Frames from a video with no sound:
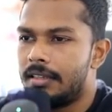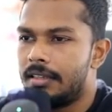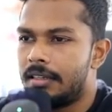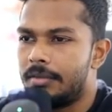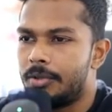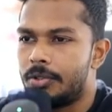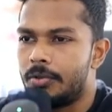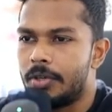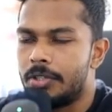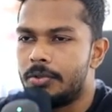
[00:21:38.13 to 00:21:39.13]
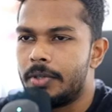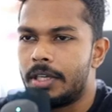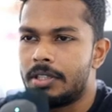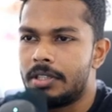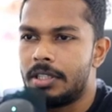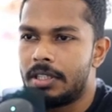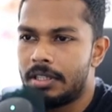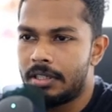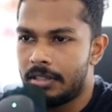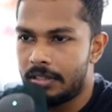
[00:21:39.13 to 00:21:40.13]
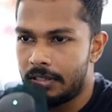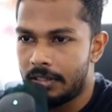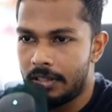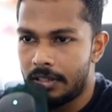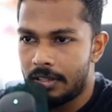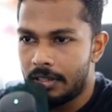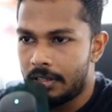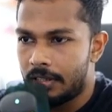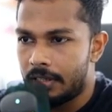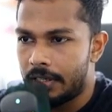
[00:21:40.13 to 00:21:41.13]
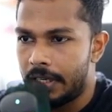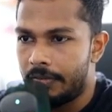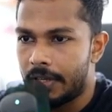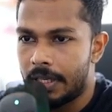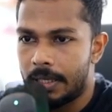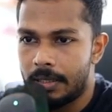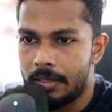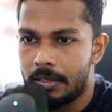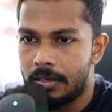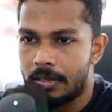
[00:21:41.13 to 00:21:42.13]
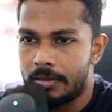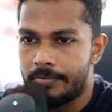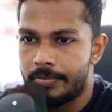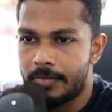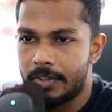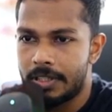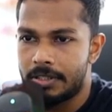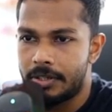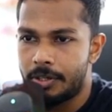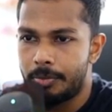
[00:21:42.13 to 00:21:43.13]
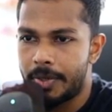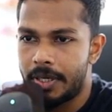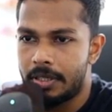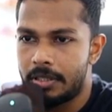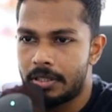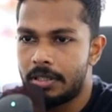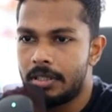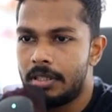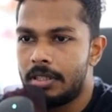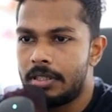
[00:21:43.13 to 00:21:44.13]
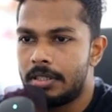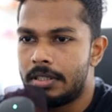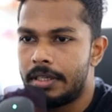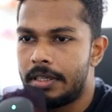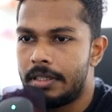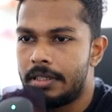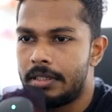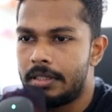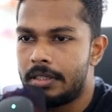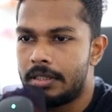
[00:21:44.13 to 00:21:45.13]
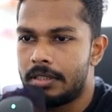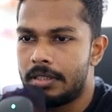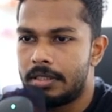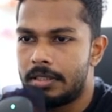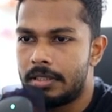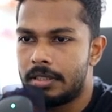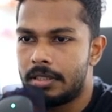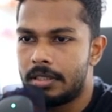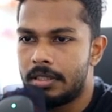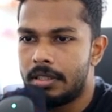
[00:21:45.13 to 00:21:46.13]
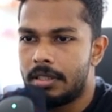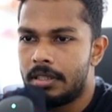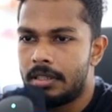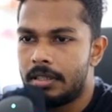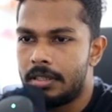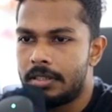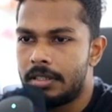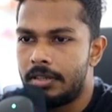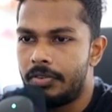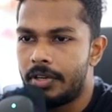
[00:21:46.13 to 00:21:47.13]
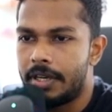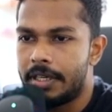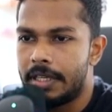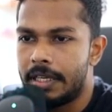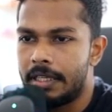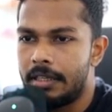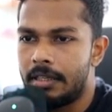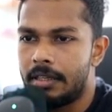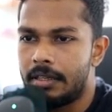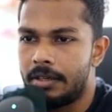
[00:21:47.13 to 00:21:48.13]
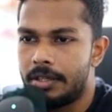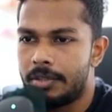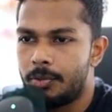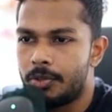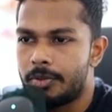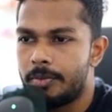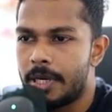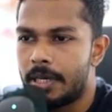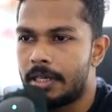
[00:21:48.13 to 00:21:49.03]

I'm not quite sure actually. Anyway, let's try to print status. Let's see if you're getting any response back.